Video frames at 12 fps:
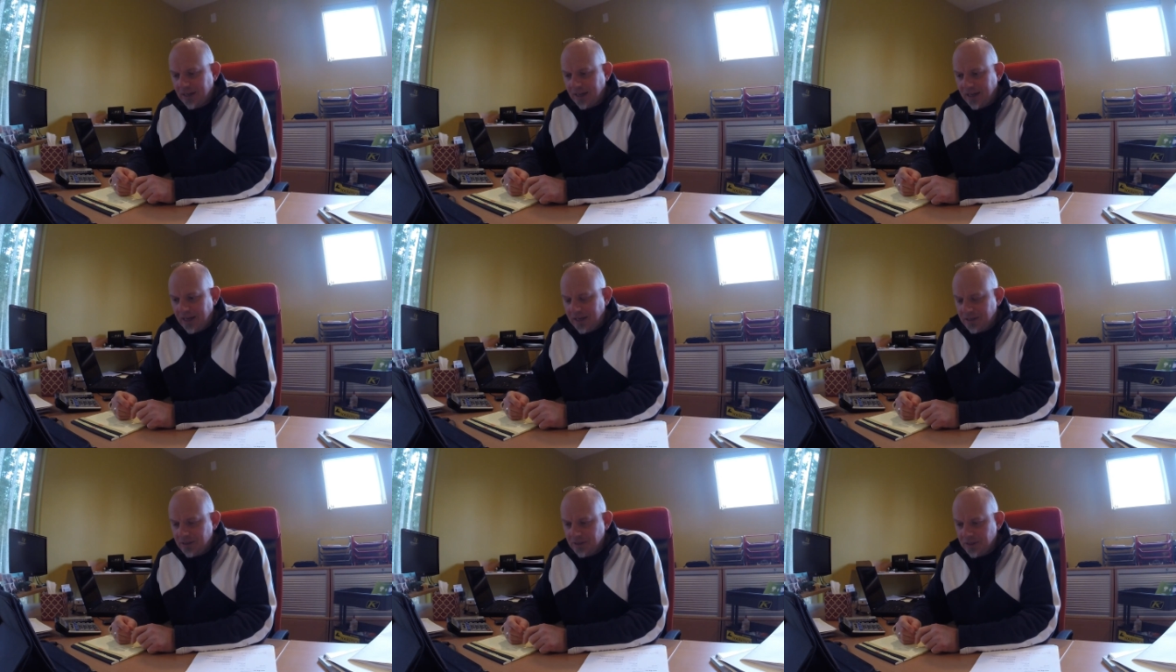
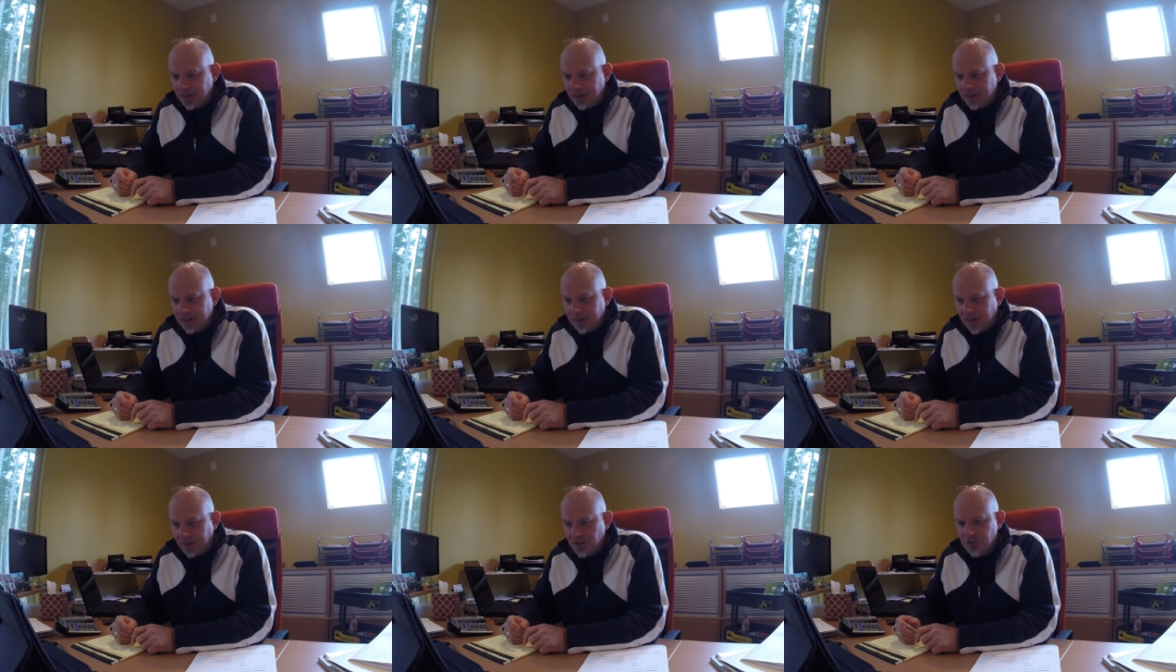and
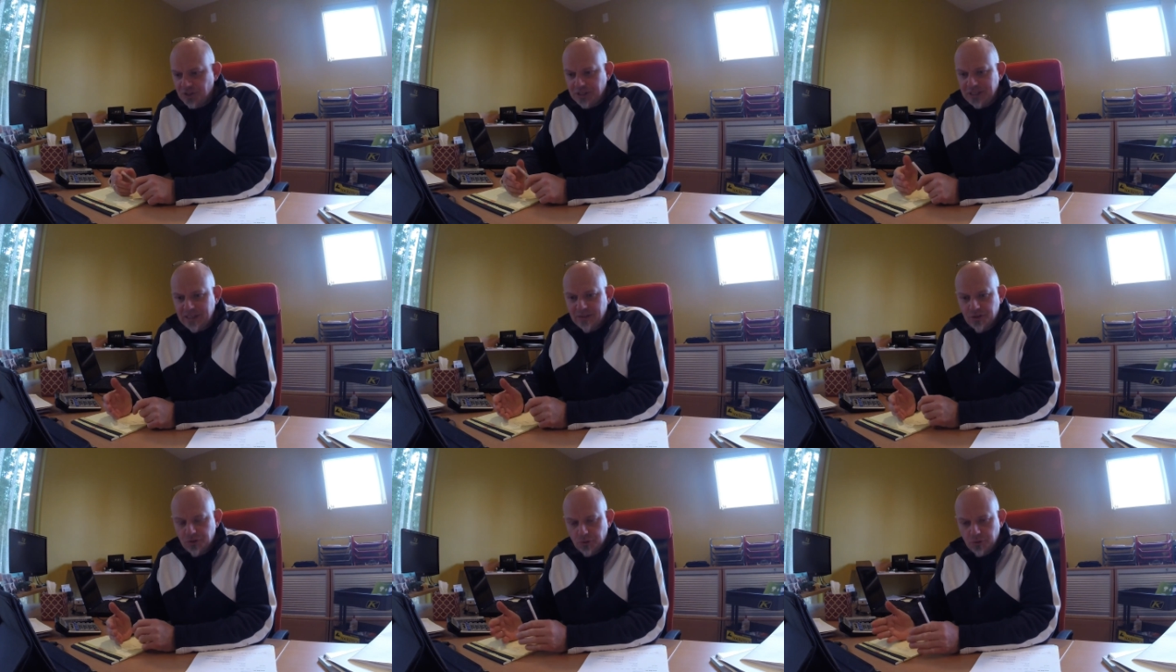I just
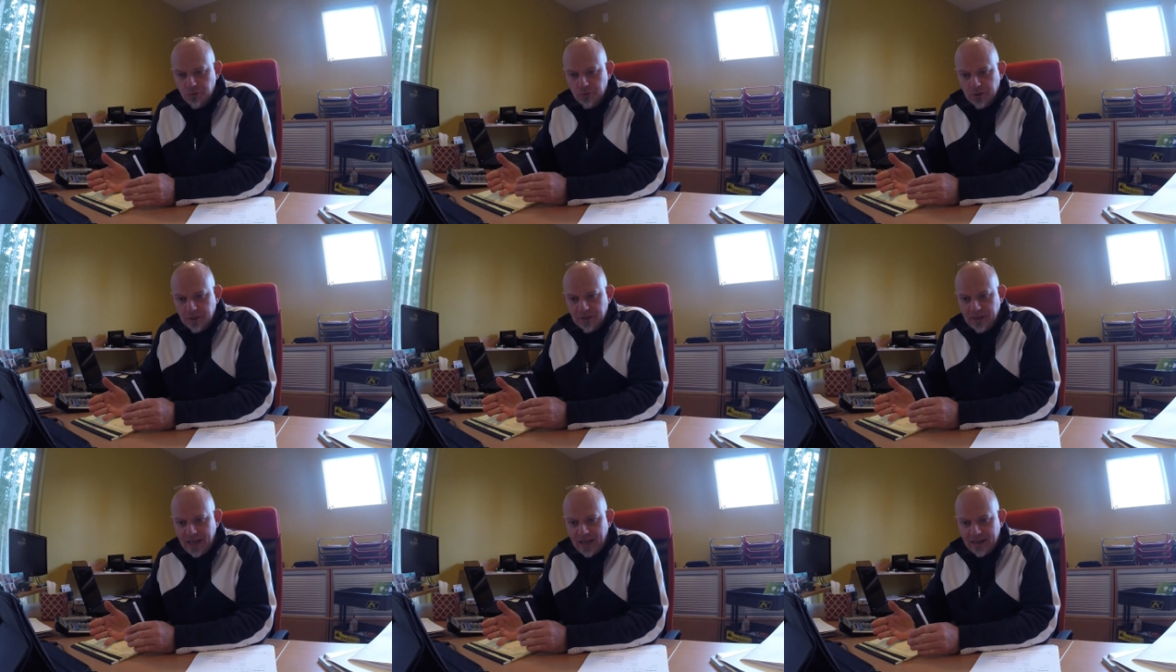need to
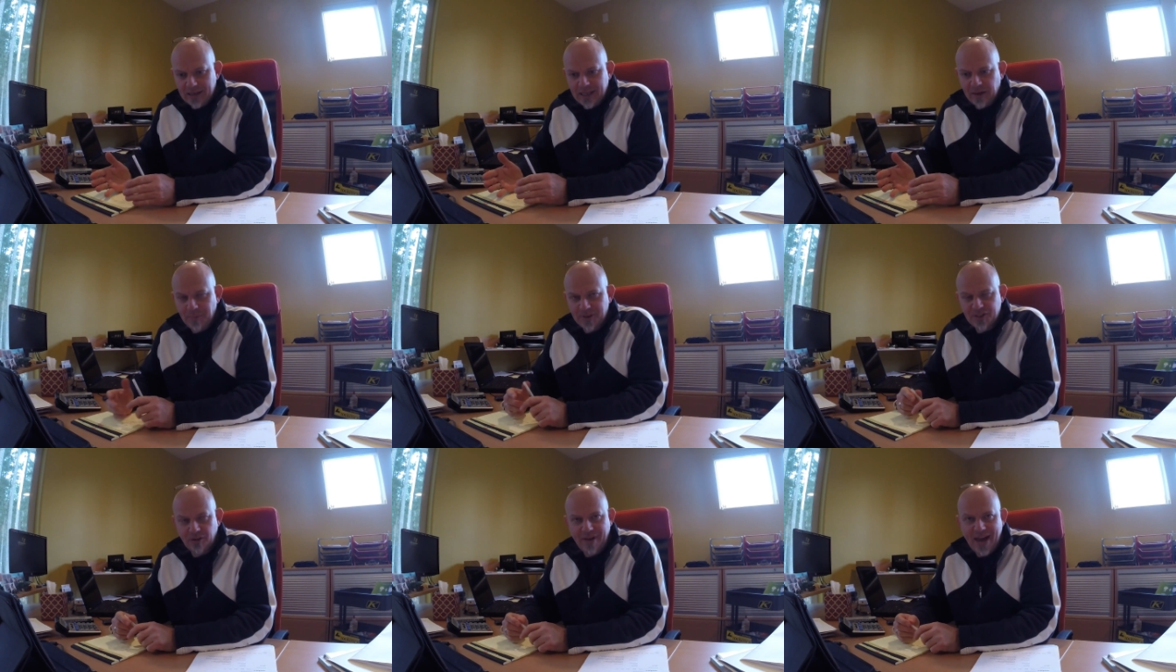keep
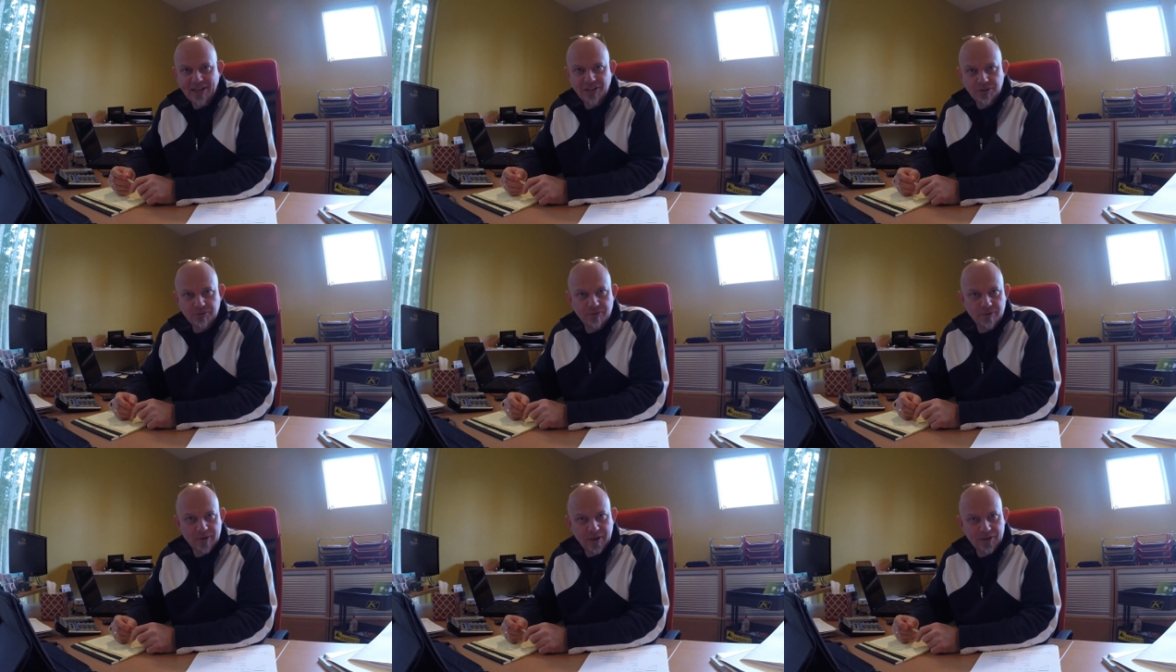myself active
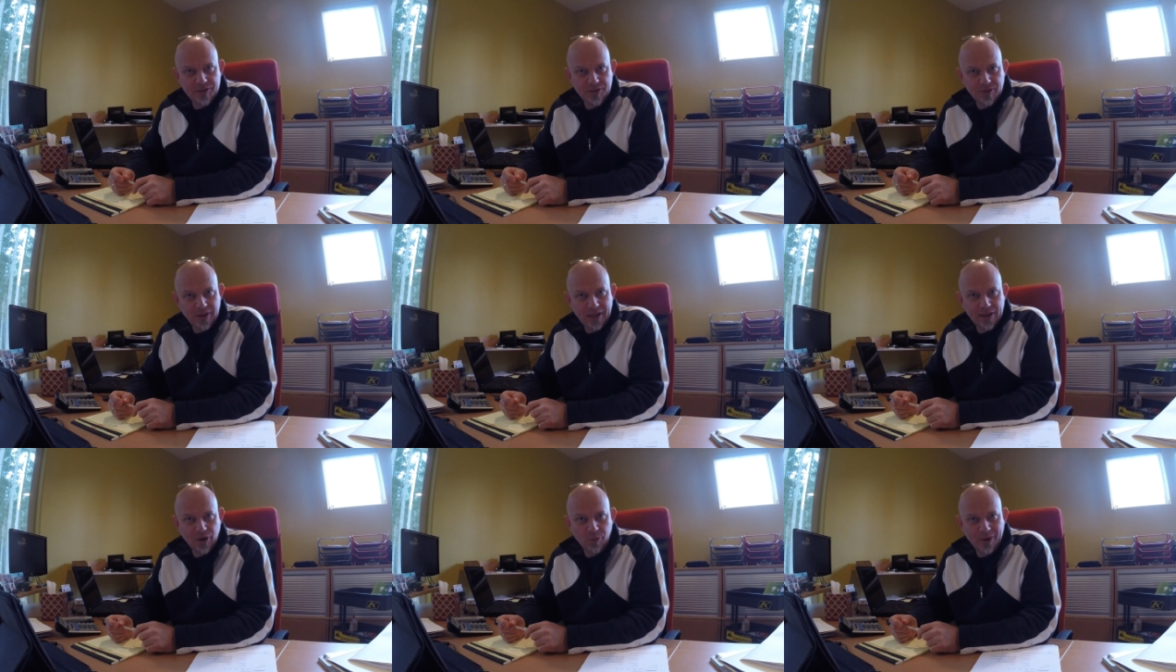until
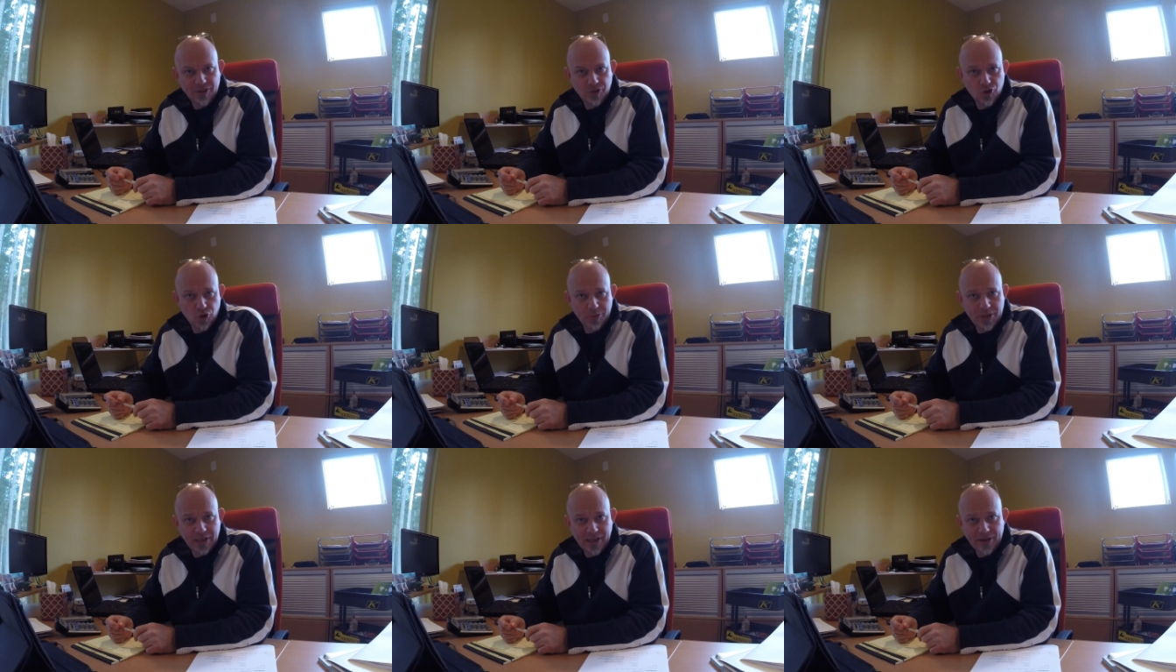I go back to
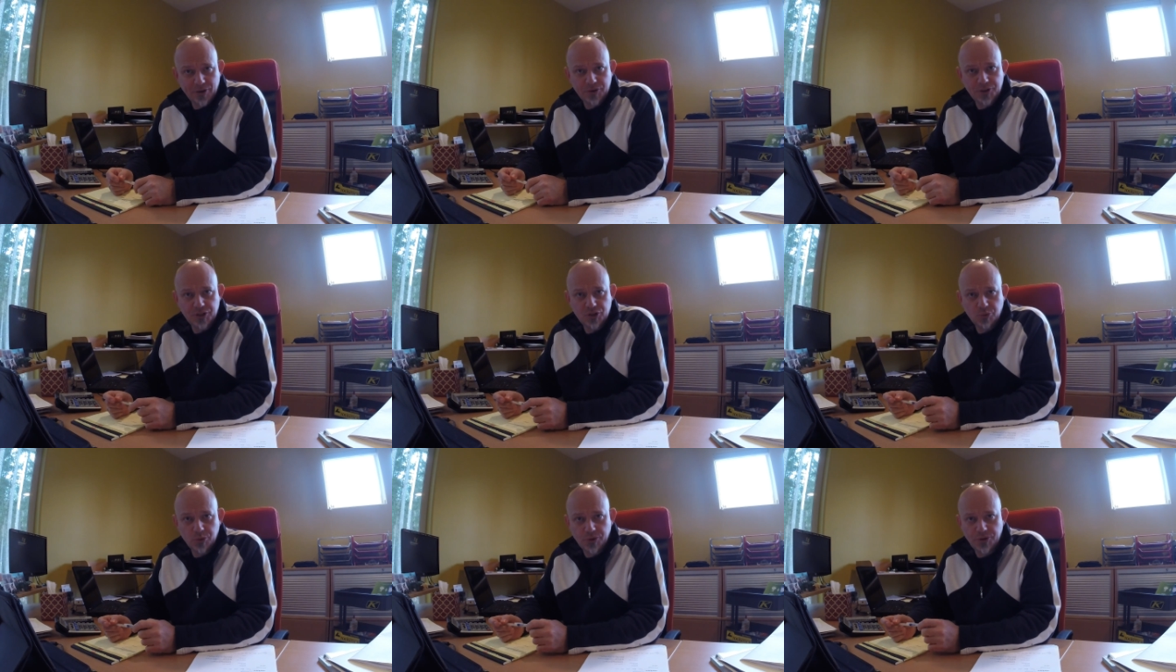Germany and
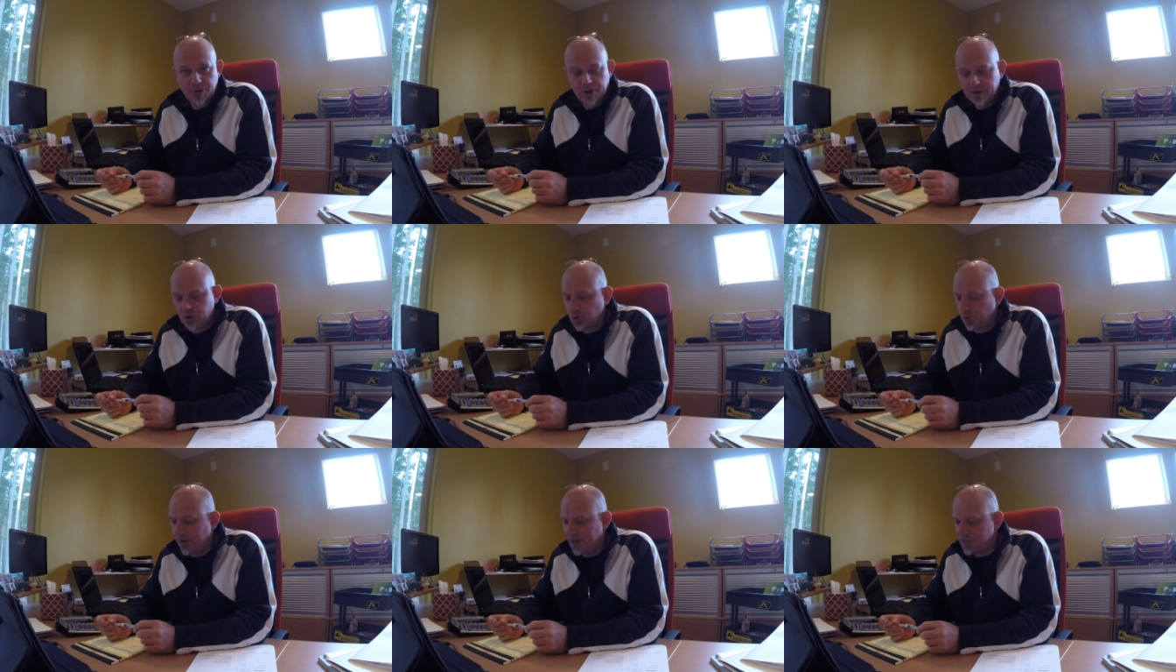continue with
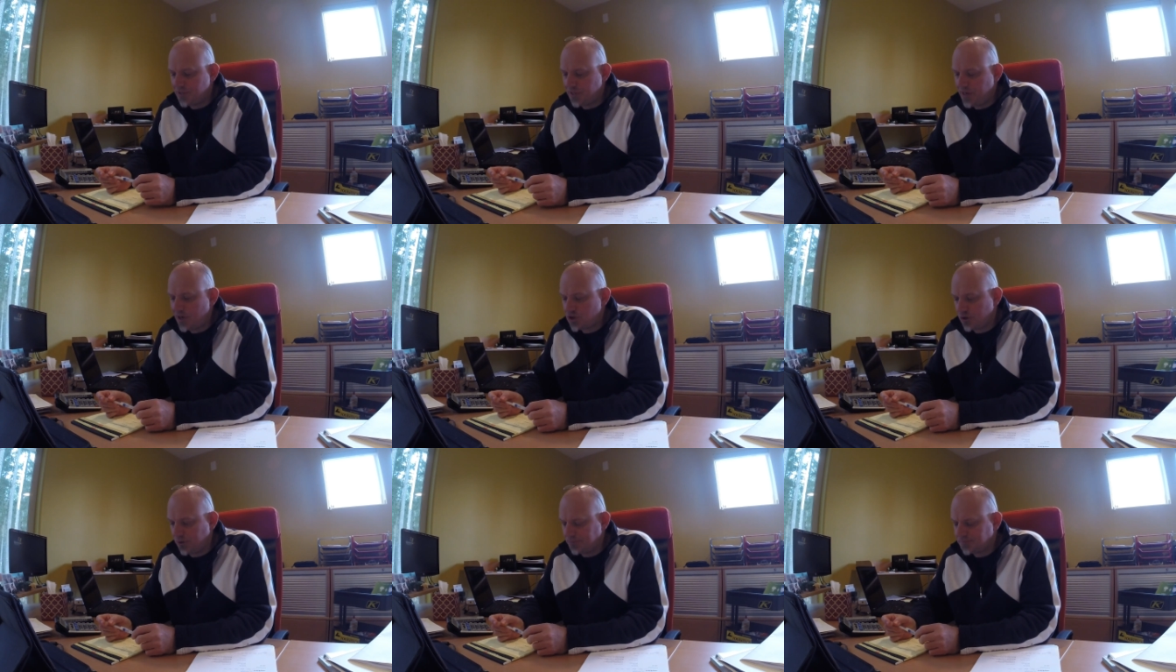Tour Riders
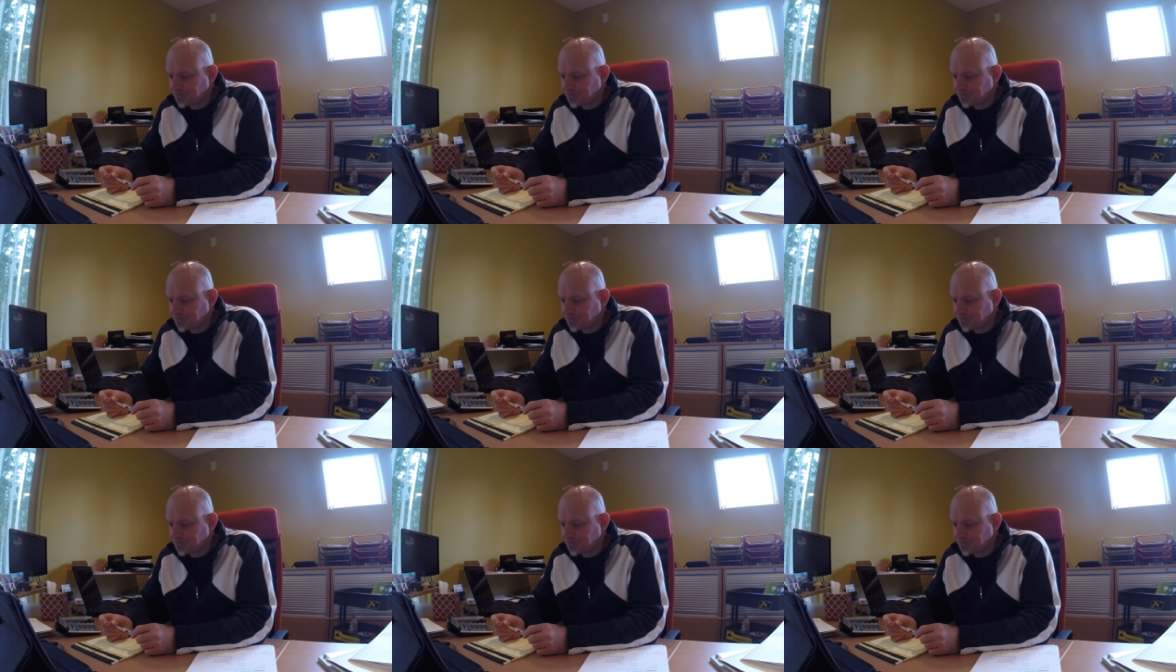International.